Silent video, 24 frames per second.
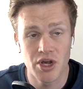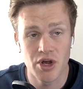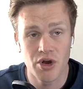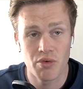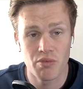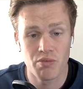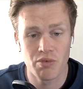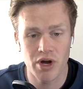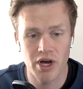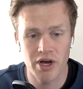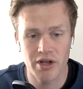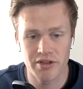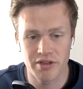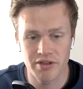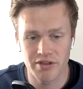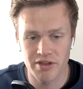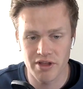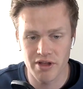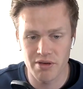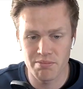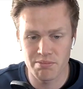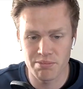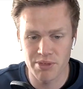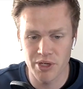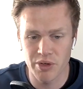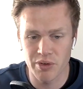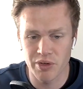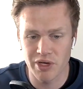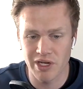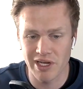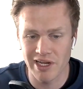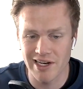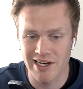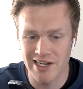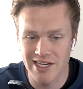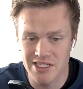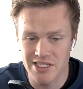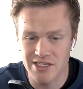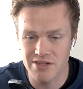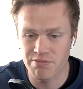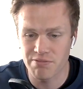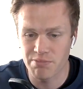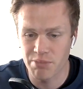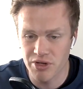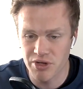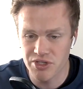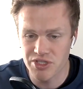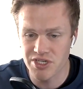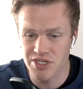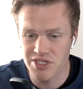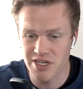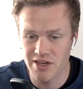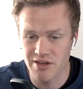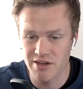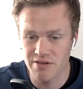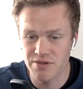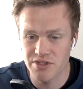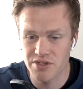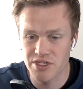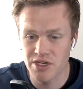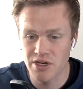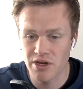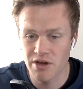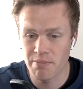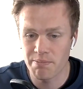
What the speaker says: rather than building a list of positives,